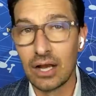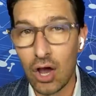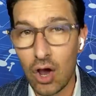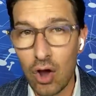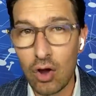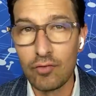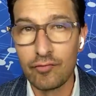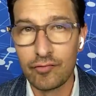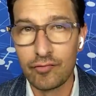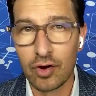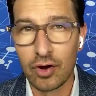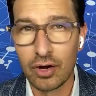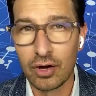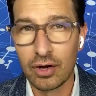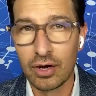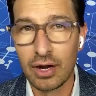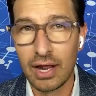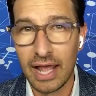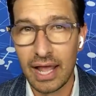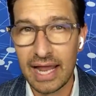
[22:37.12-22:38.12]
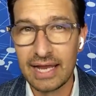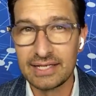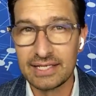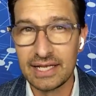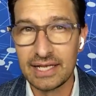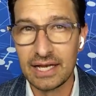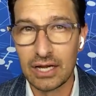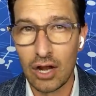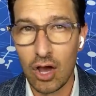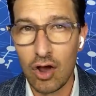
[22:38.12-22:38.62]
and over,
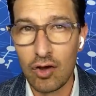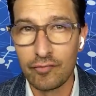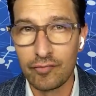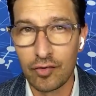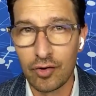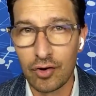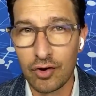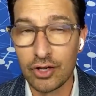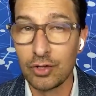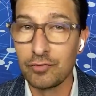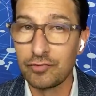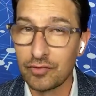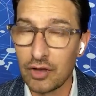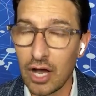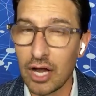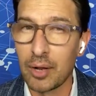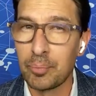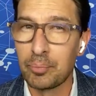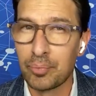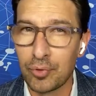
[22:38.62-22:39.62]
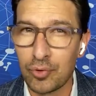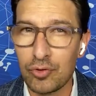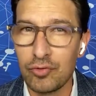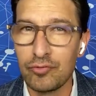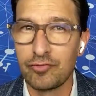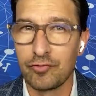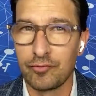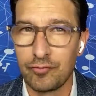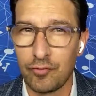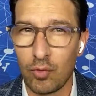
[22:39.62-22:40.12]
eighteen and over, you've got to
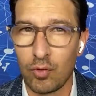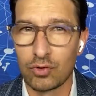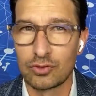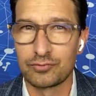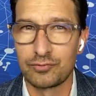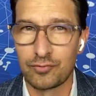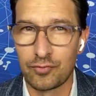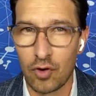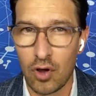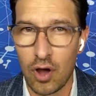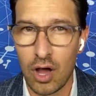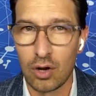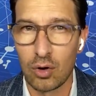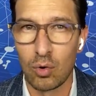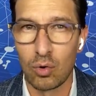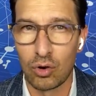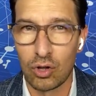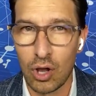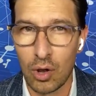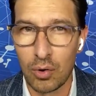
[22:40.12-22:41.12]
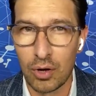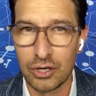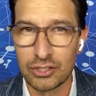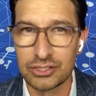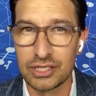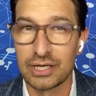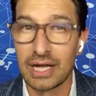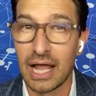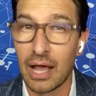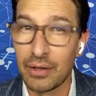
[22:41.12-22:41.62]
prove force, fraud, or
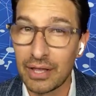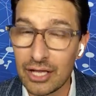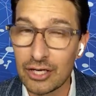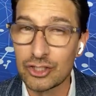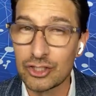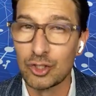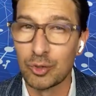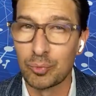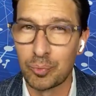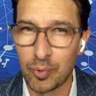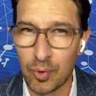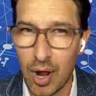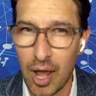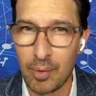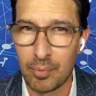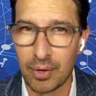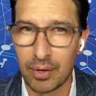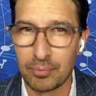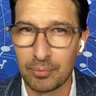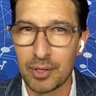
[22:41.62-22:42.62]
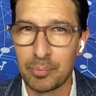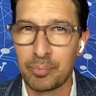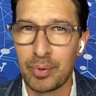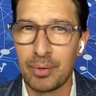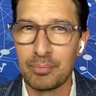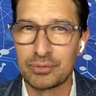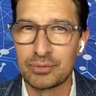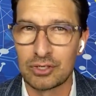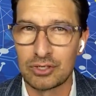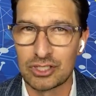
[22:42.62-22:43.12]
coercion. Now here's your problem. The
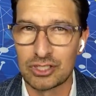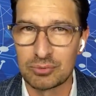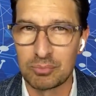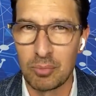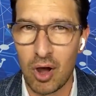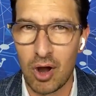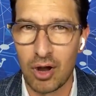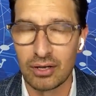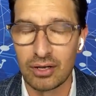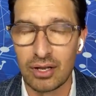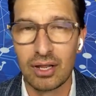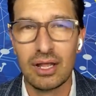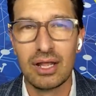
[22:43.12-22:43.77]
pimps are smart.